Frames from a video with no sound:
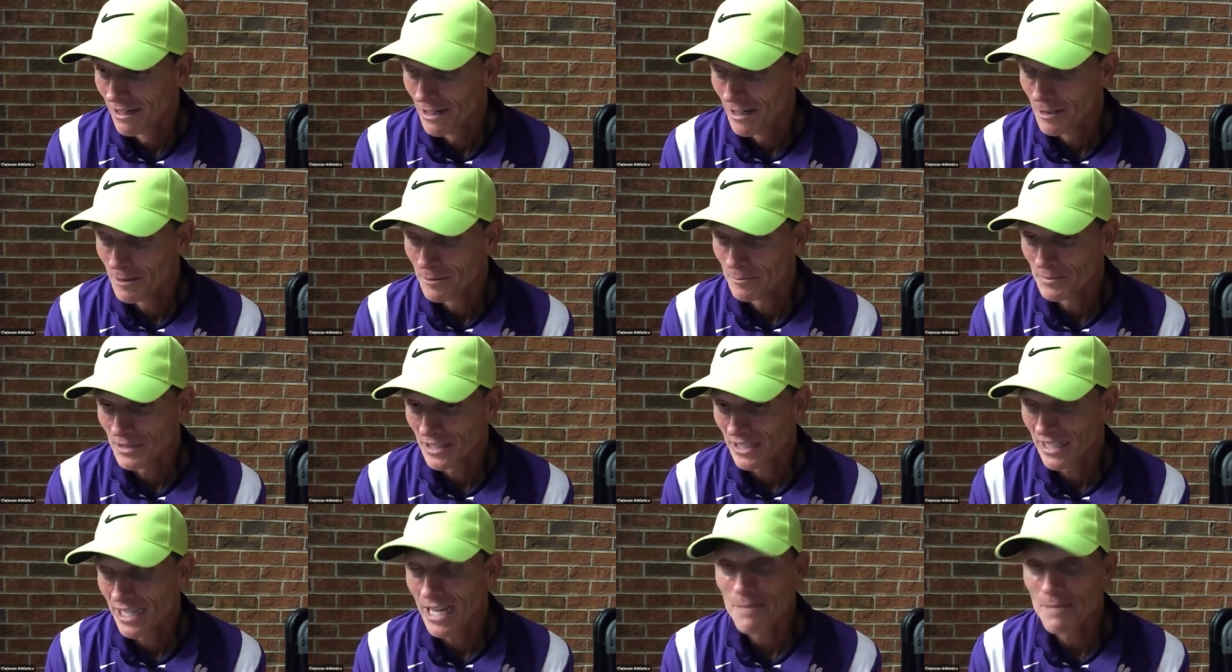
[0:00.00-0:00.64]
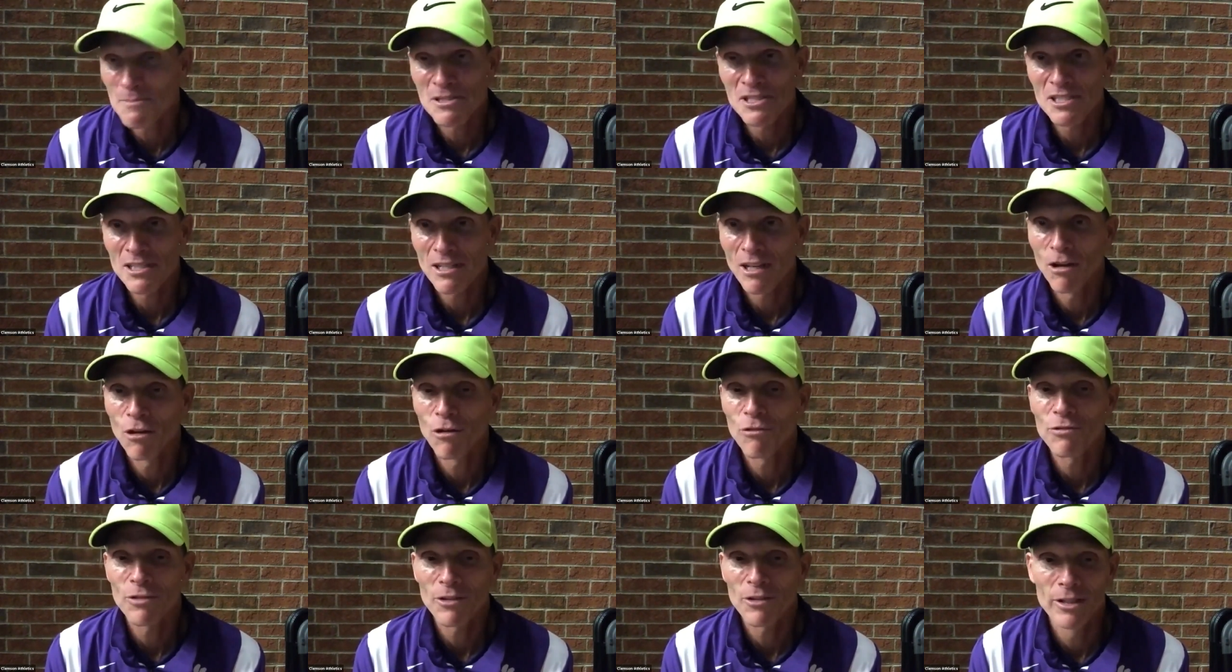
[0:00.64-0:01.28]
The game's
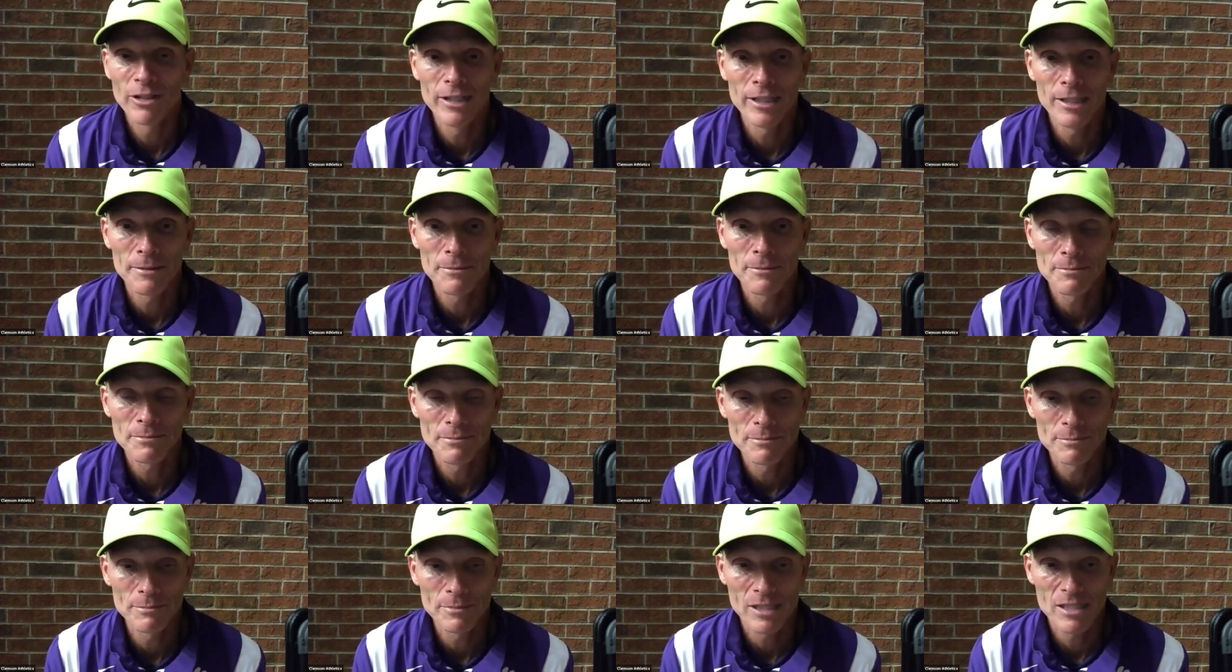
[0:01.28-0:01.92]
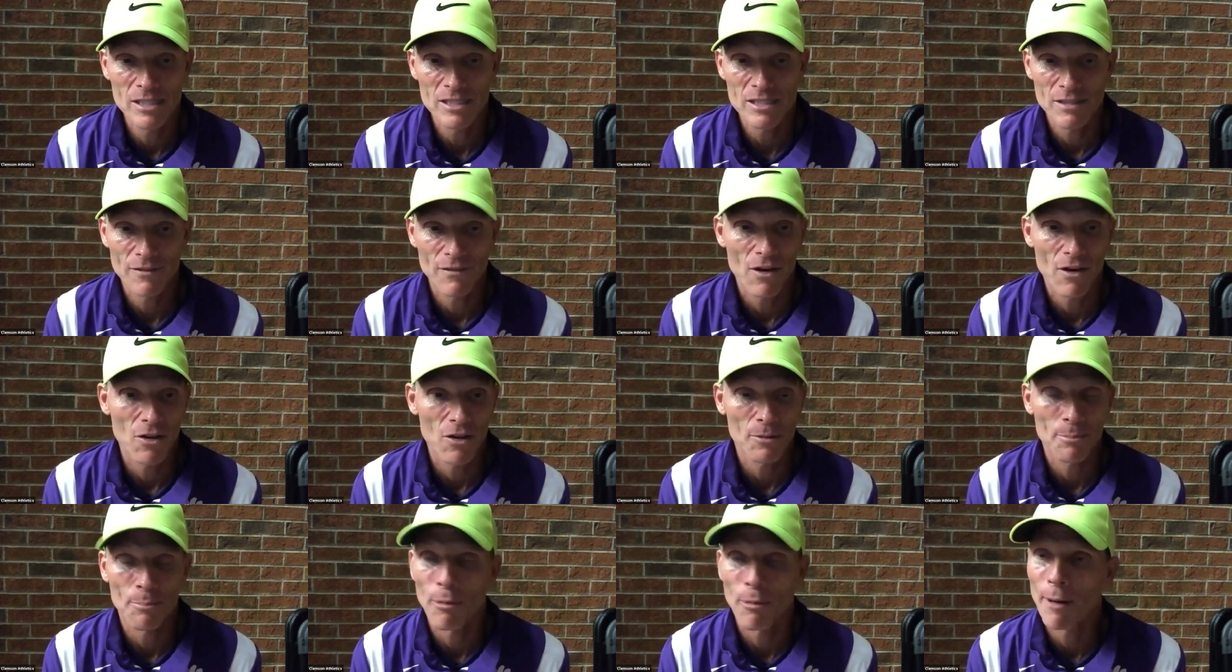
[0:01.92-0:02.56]
slow for him because
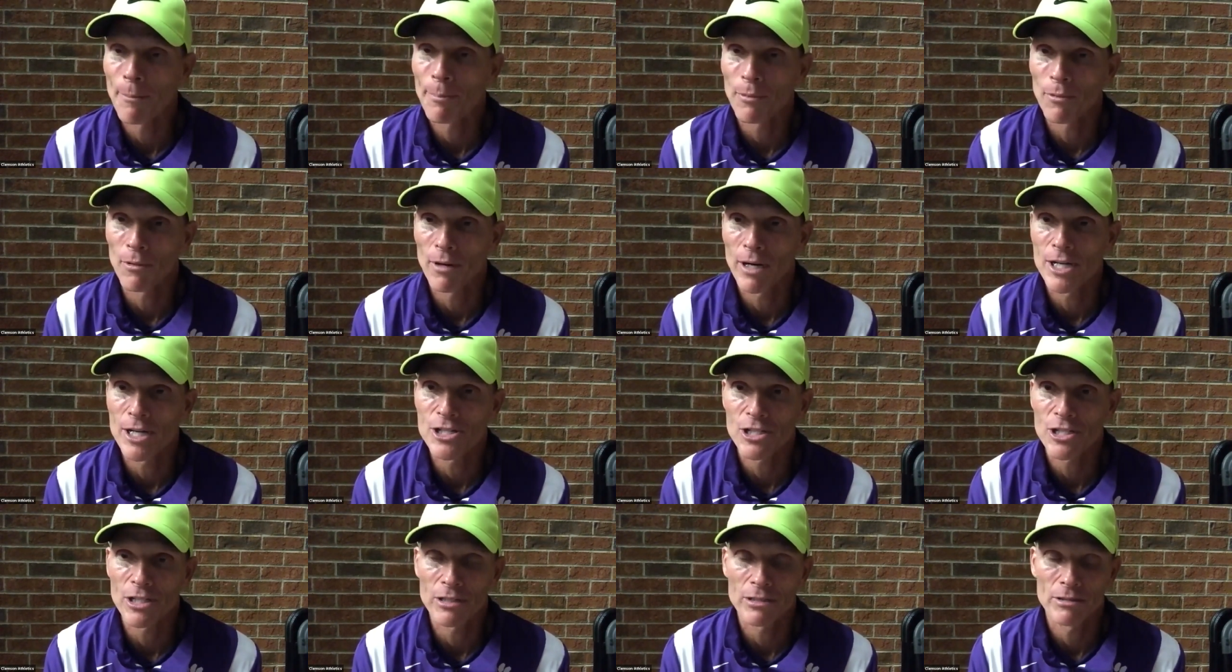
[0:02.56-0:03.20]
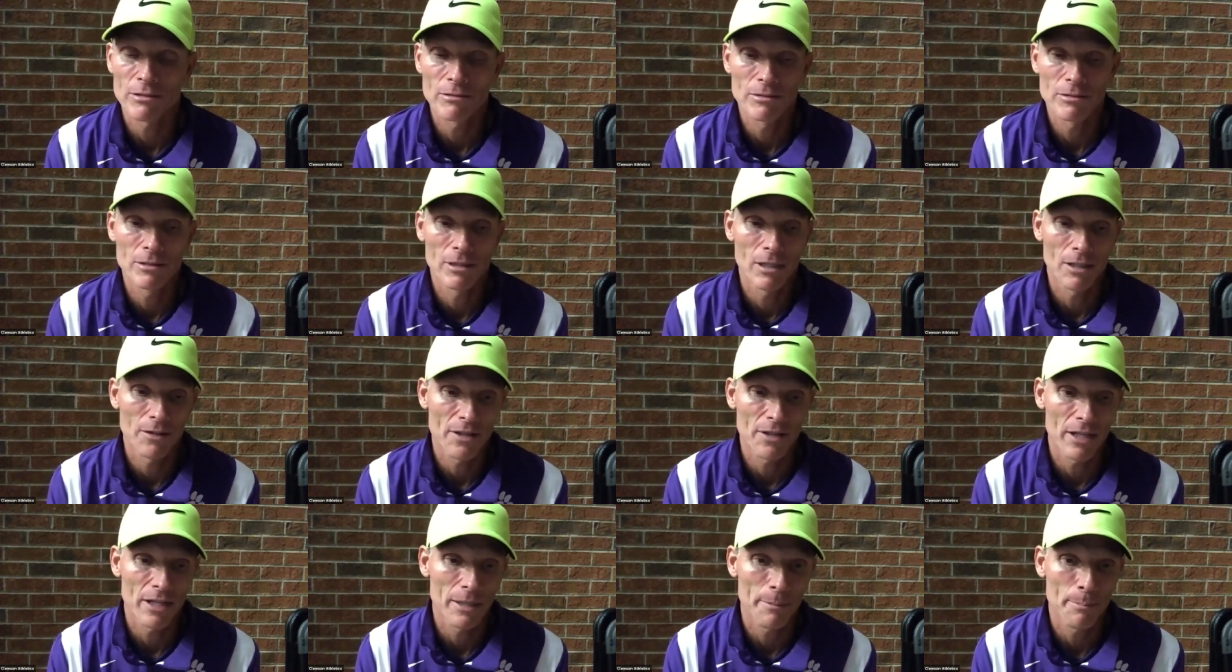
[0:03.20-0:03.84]
of all the preparation
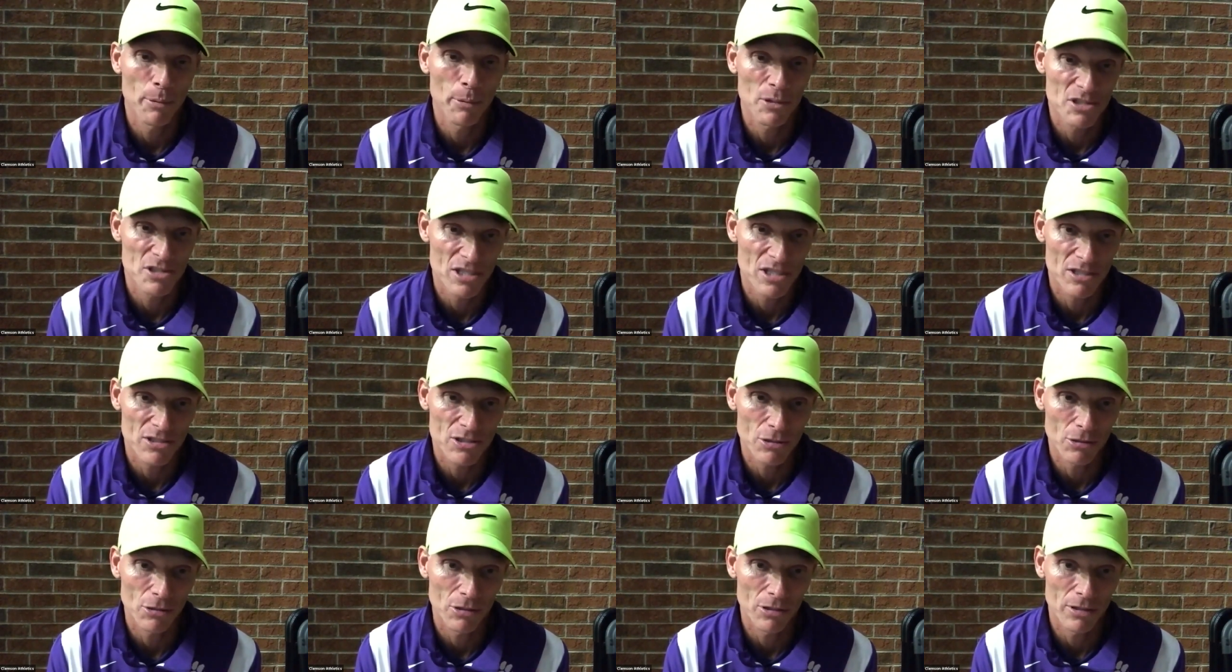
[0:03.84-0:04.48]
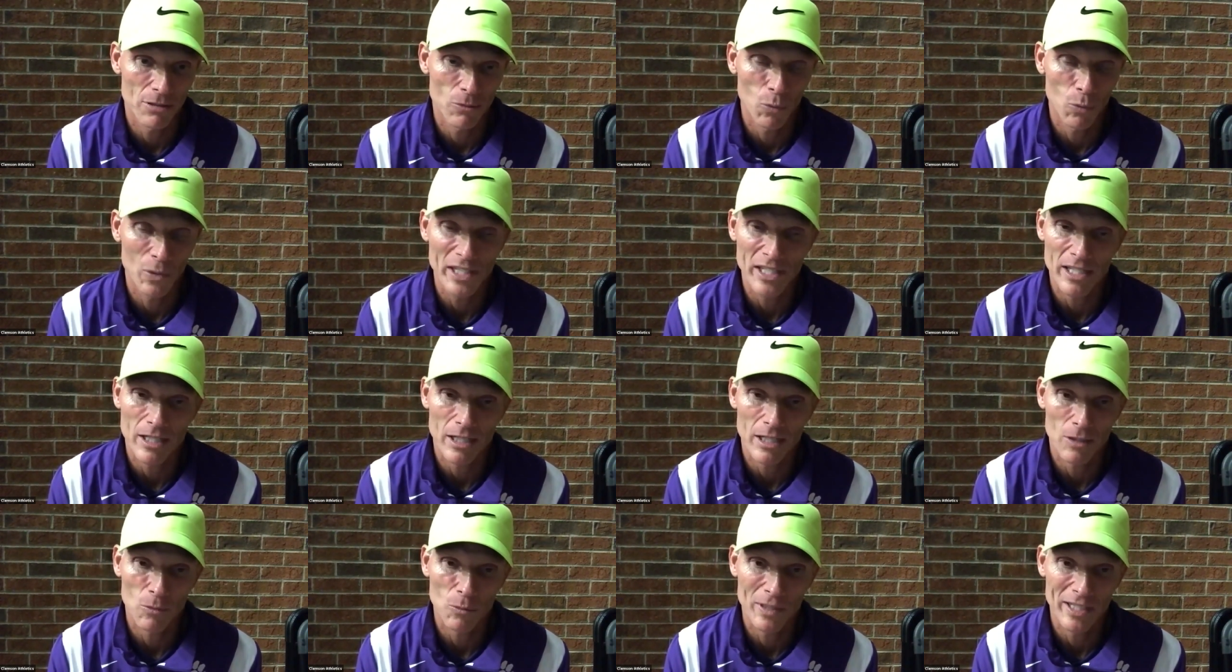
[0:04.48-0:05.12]
that he puts into it
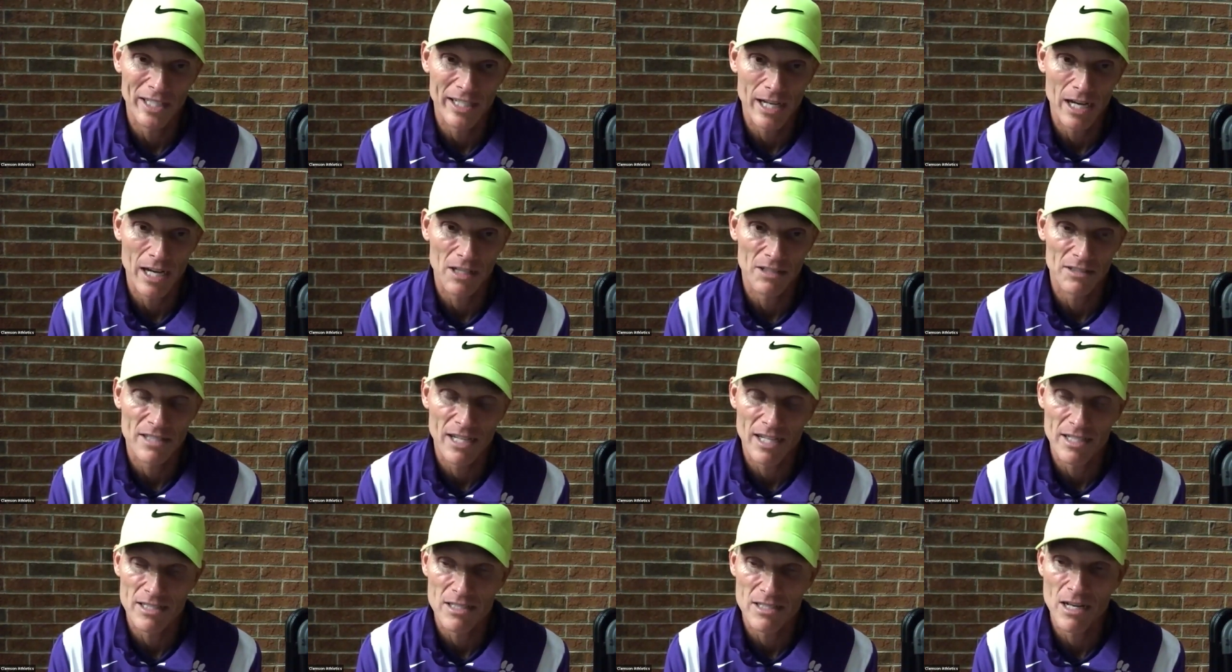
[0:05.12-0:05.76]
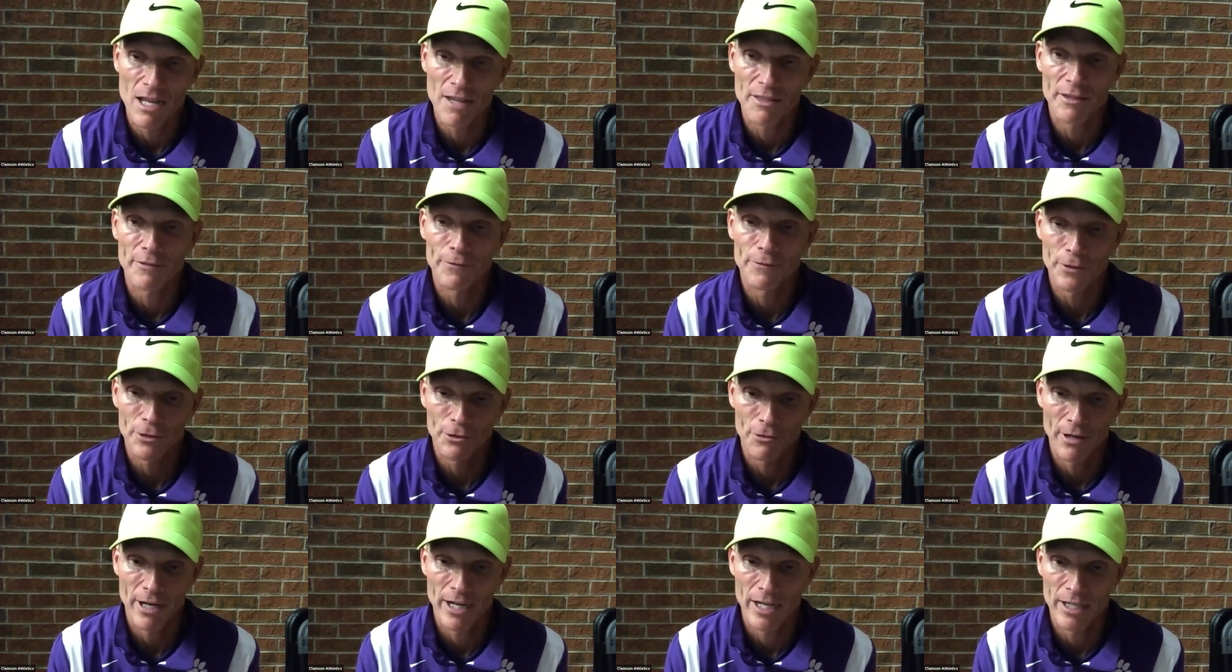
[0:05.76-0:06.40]
week in and week out. Takes nothing
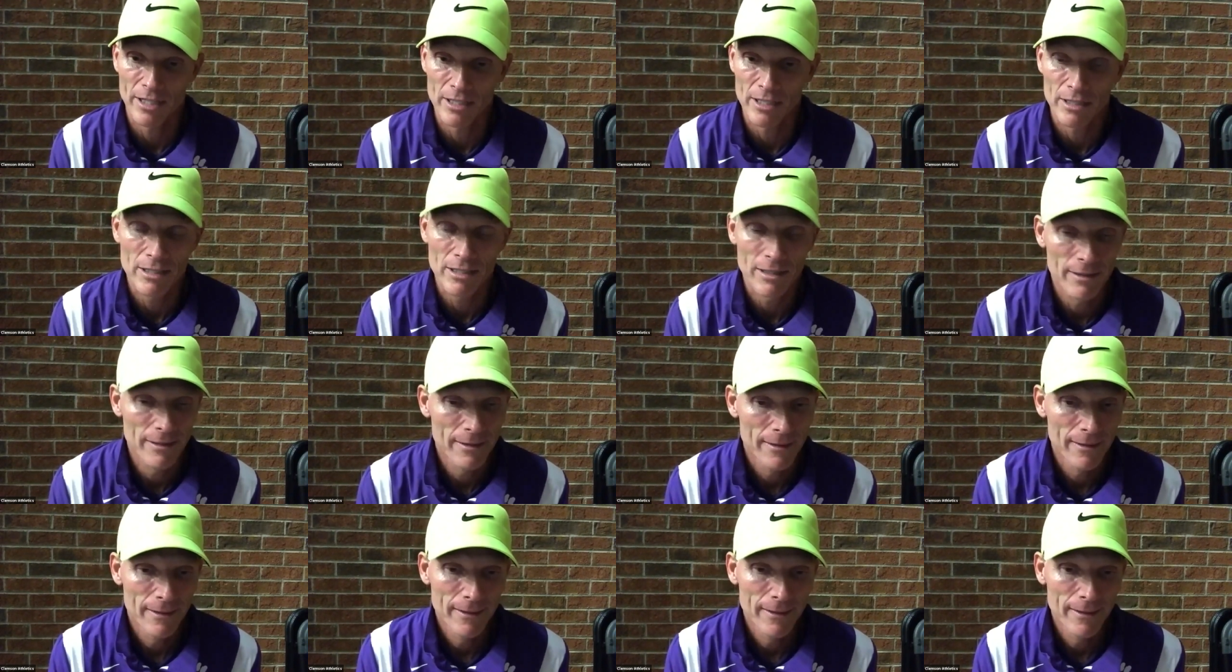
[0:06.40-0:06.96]
for granted.